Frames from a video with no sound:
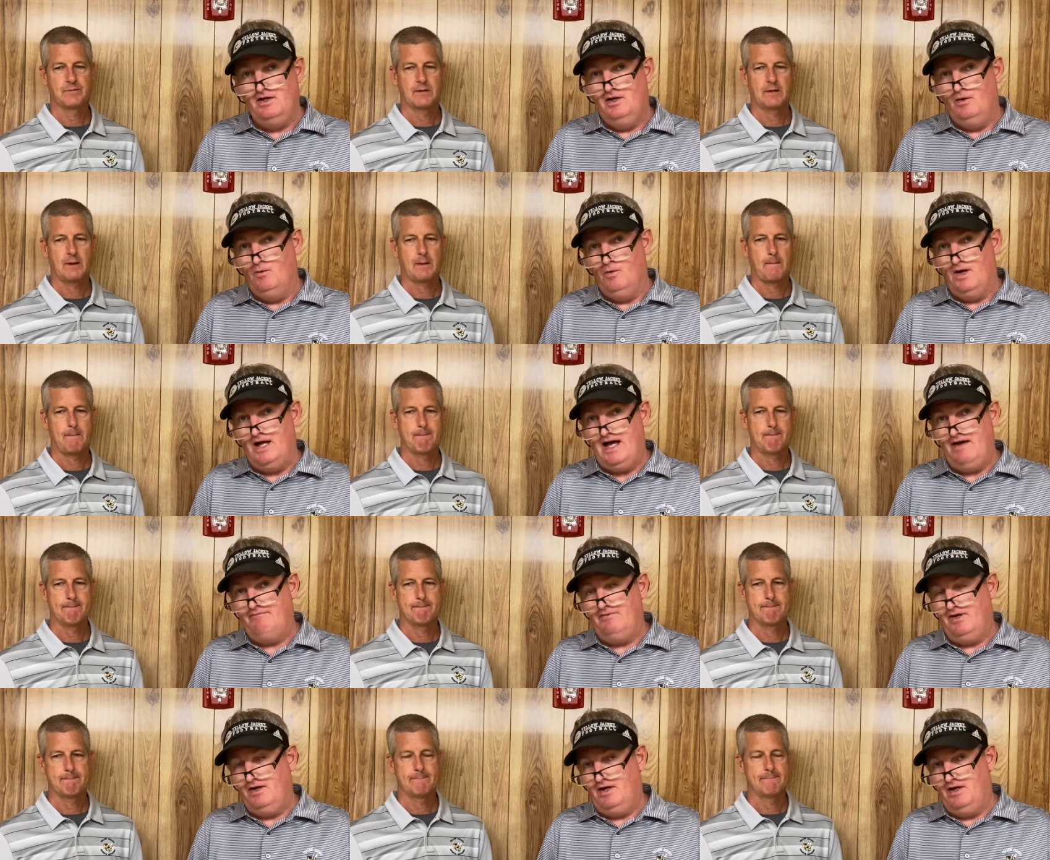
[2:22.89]
Speaker 1: We'll
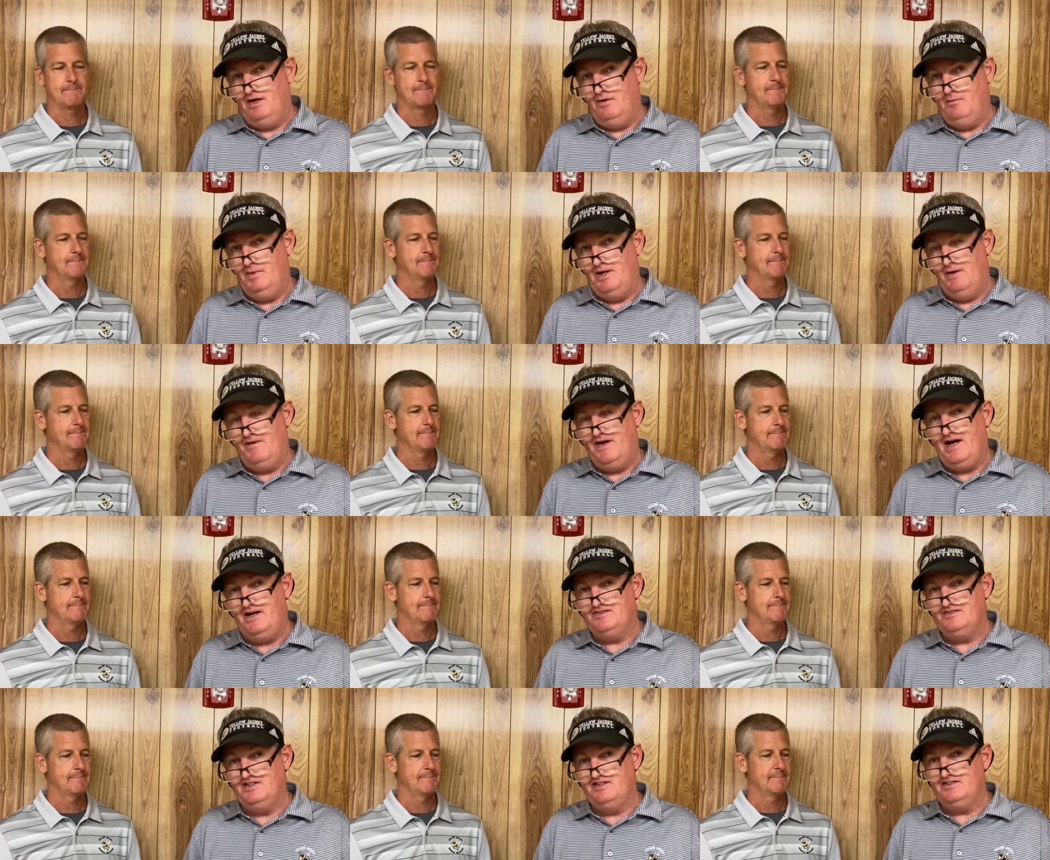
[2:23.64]
have uh, on there
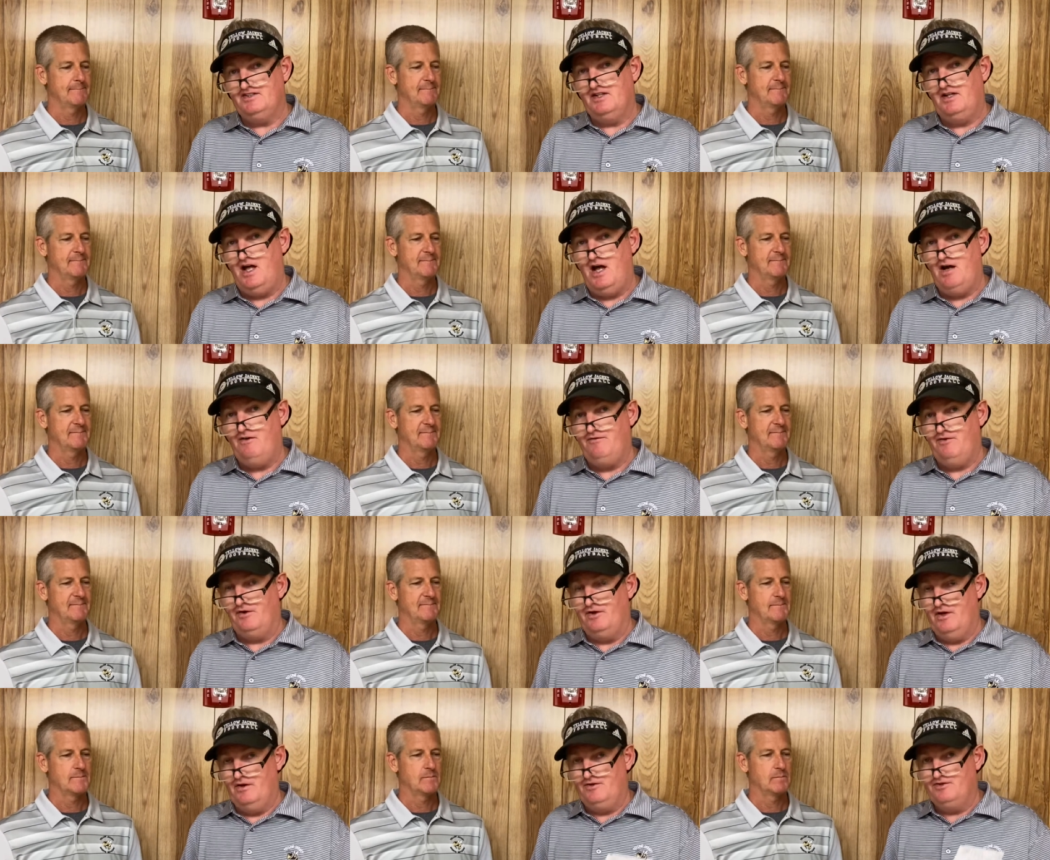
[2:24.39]
at 6 o'clock for
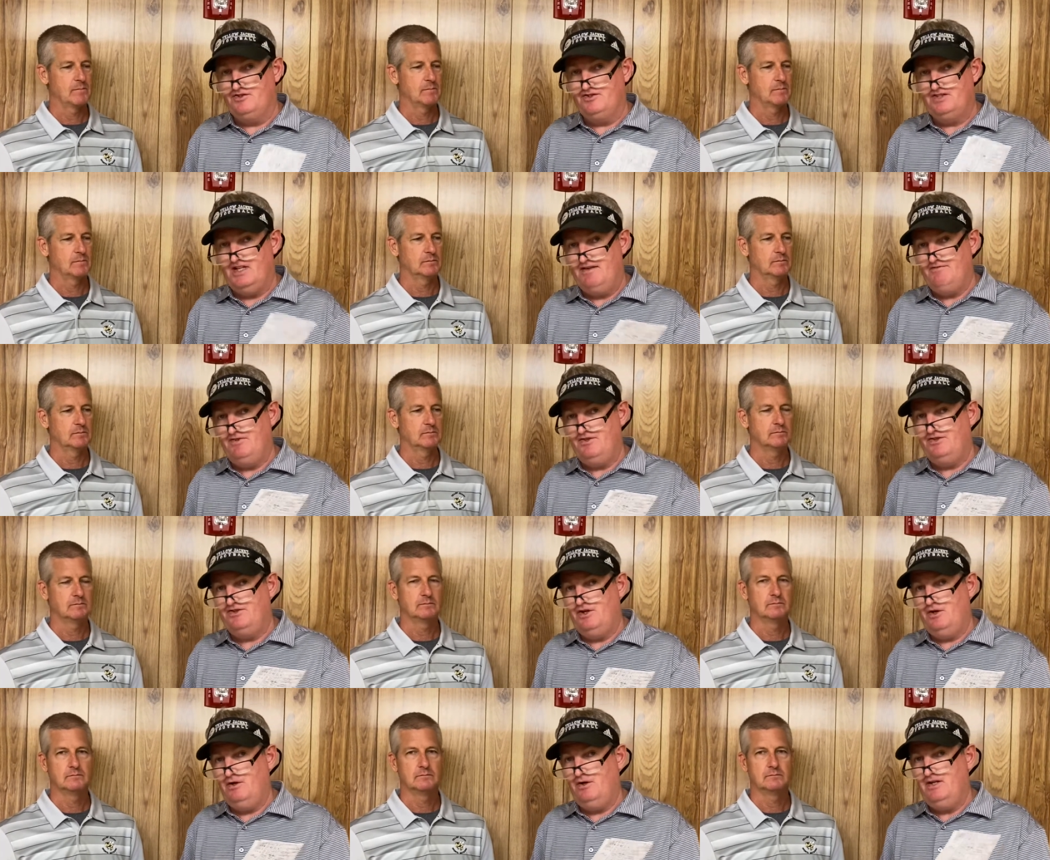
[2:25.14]
another
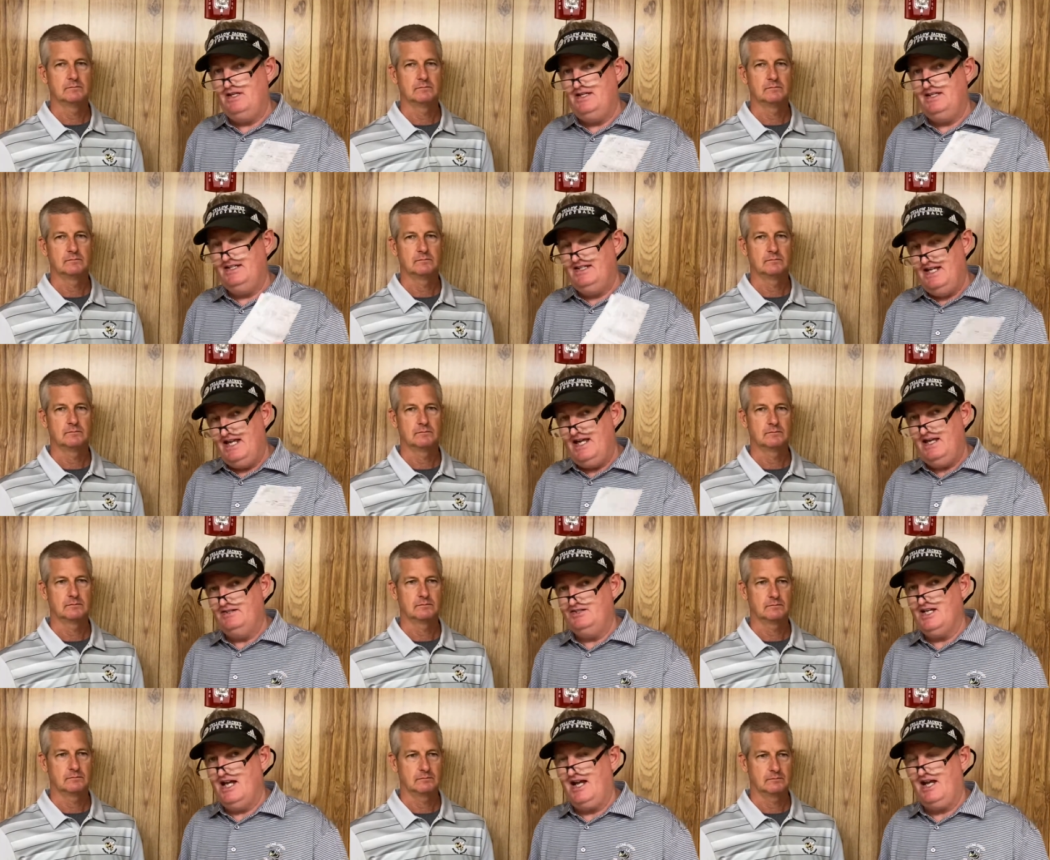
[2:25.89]
7.30
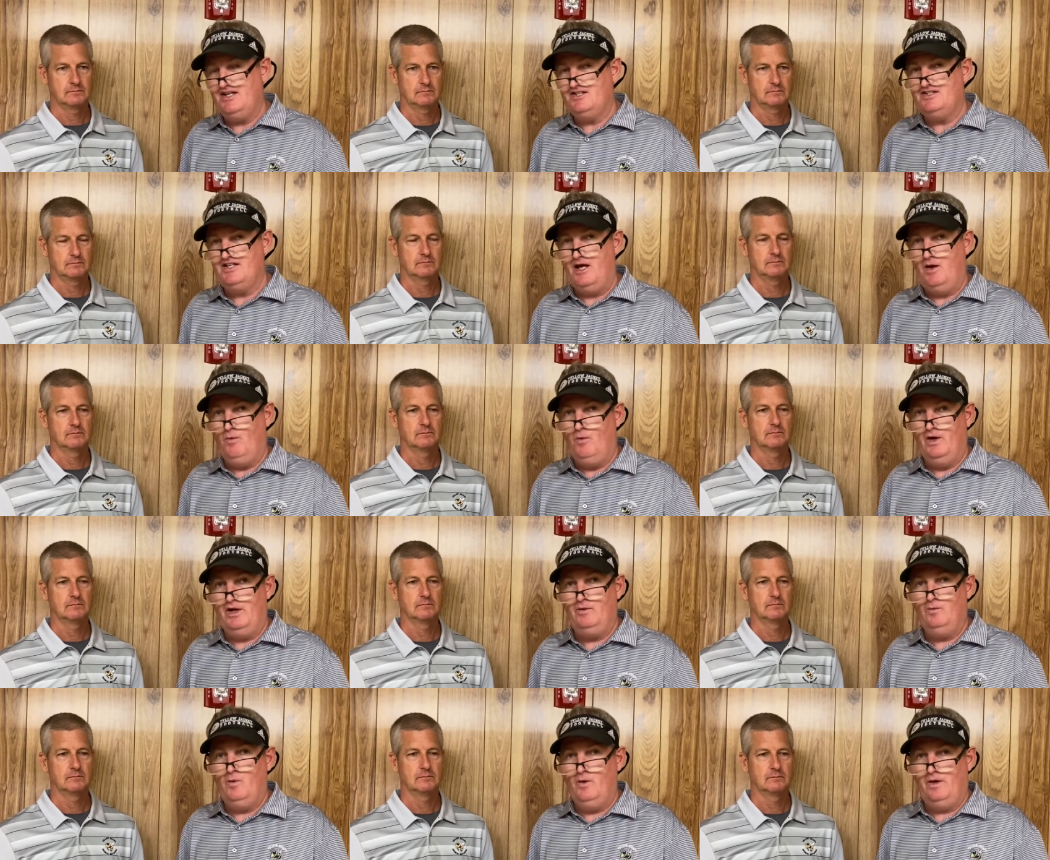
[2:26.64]
kick. Jackets now
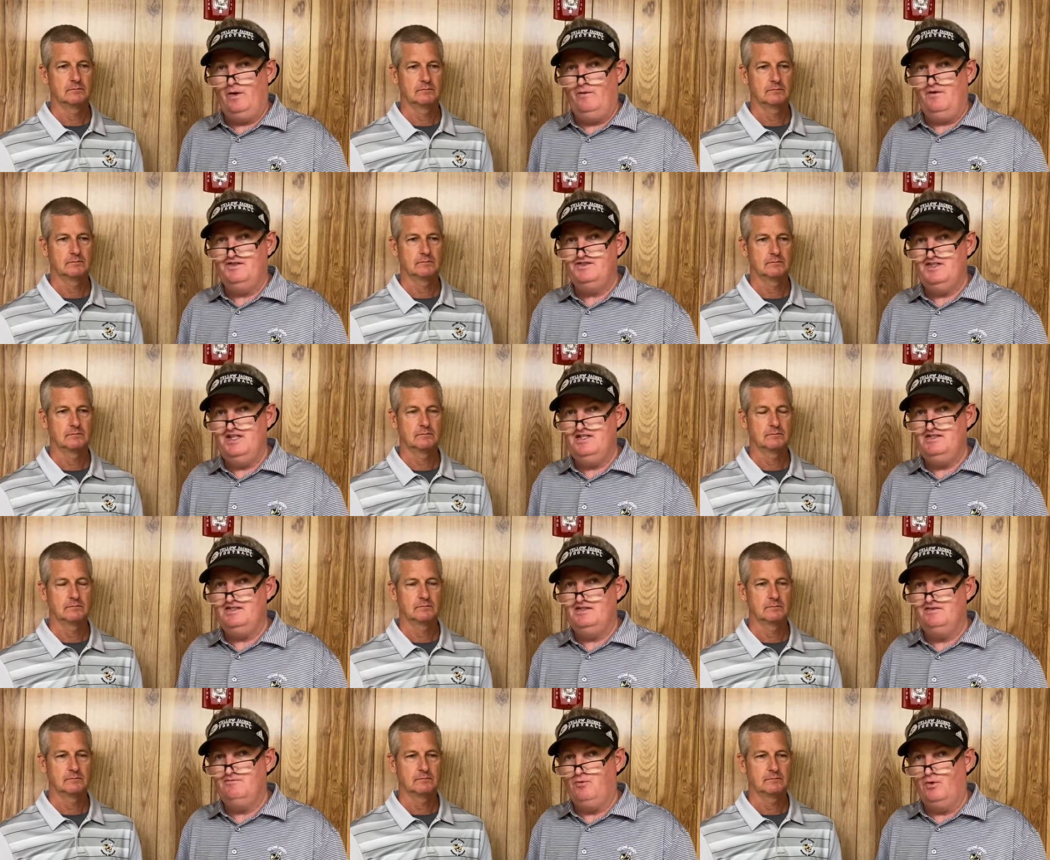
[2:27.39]
1-1 and one on the
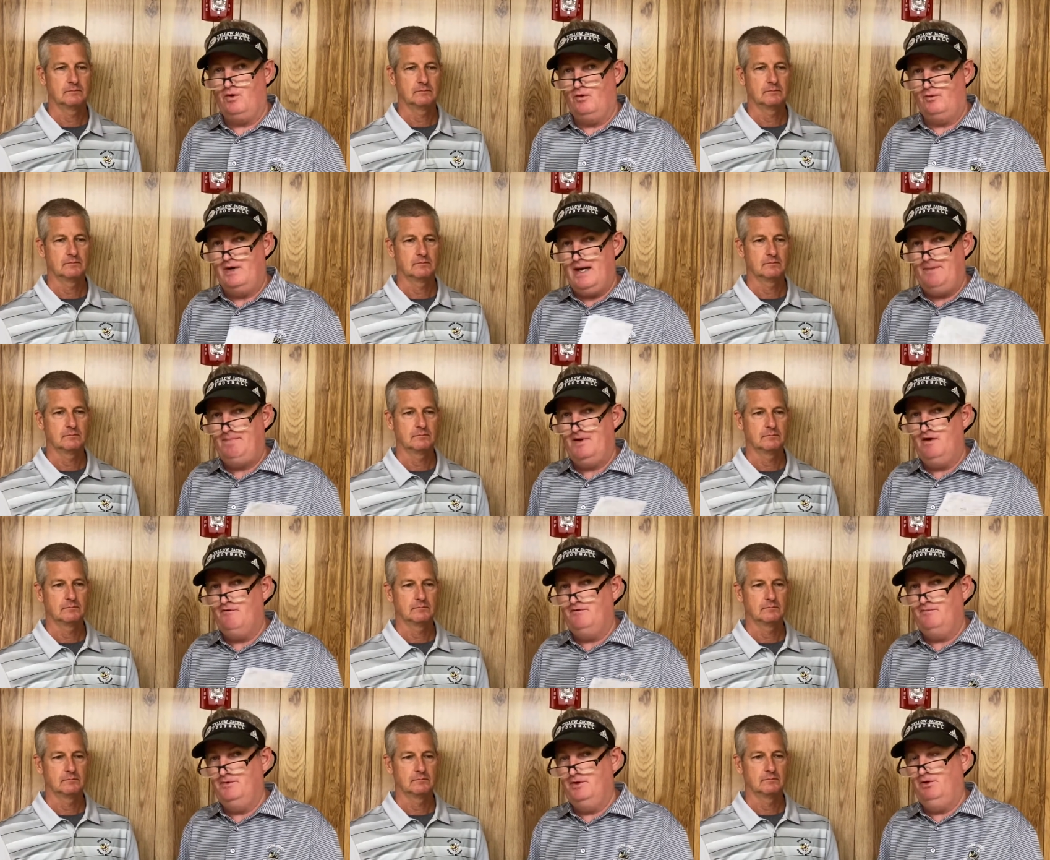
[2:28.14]
season. We're going to wrap it
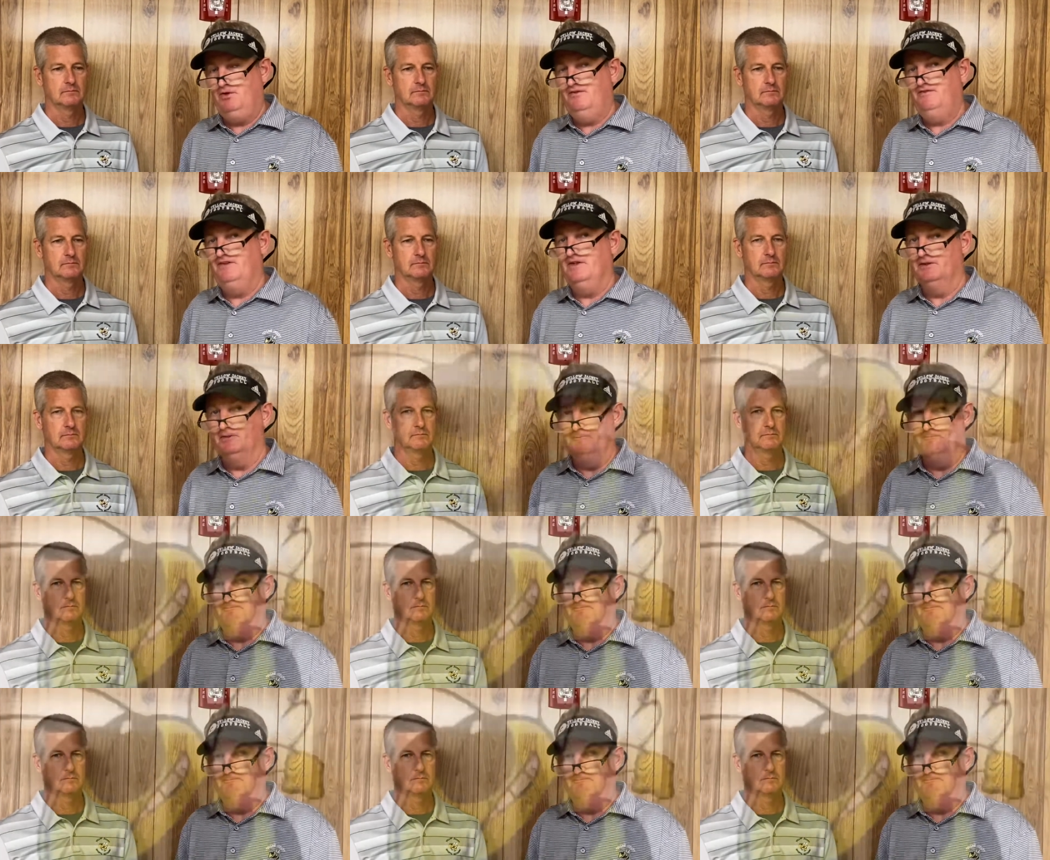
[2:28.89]
up from Dooley Field.